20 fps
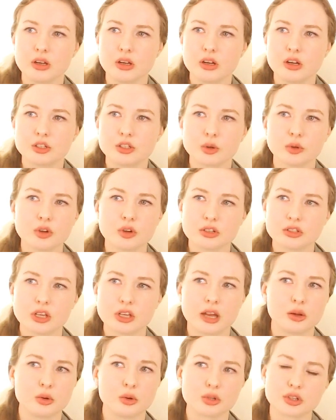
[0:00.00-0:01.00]
So we've got z
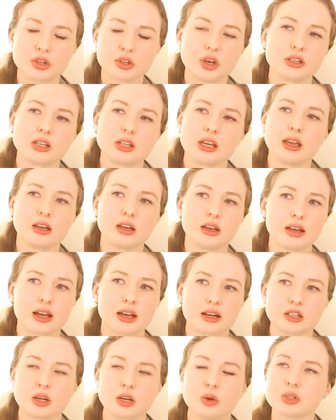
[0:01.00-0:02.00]
equals 13 and
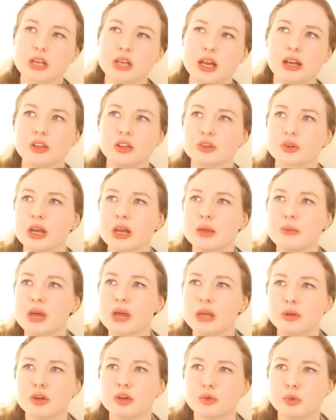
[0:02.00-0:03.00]
x equals 83.
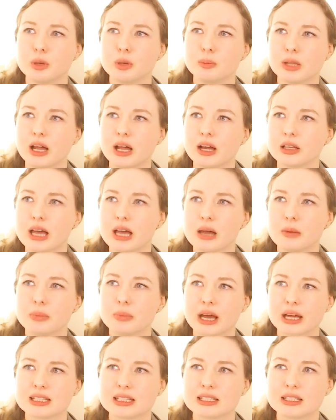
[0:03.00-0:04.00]
Maybe if we plug that
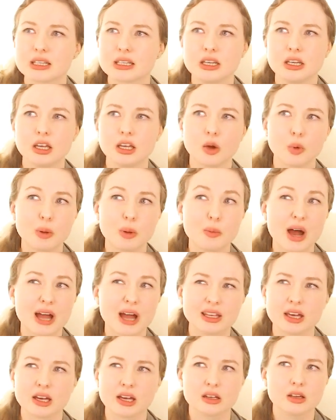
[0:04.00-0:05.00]
back into here, we might
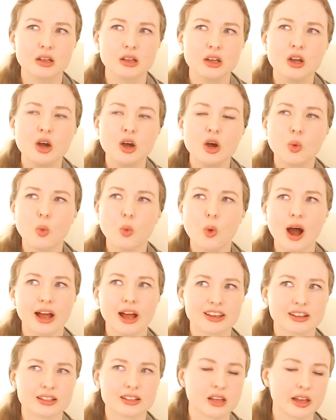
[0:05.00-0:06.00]
get y
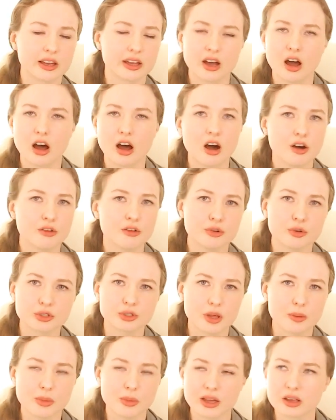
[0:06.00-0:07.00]
is like 1/2 or
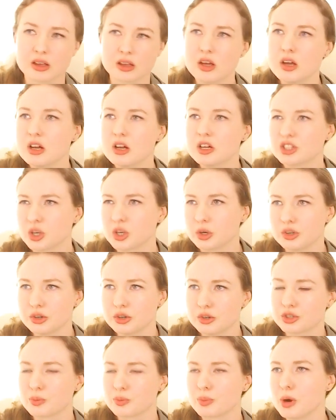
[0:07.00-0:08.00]
something. So
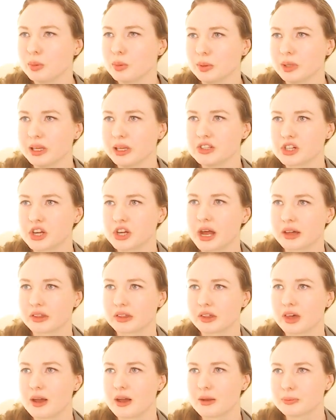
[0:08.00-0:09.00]
you should probably check
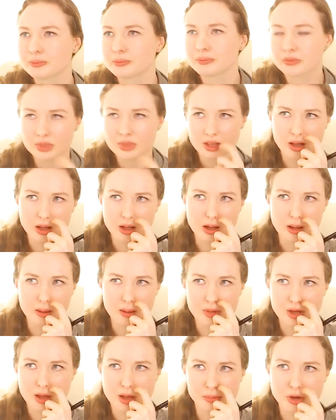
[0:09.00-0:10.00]
that.
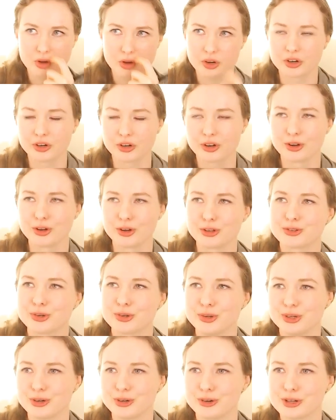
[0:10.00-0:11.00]
I'm not going to go
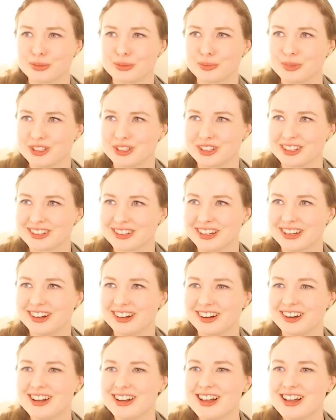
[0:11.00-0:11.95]
through the arithmetic here,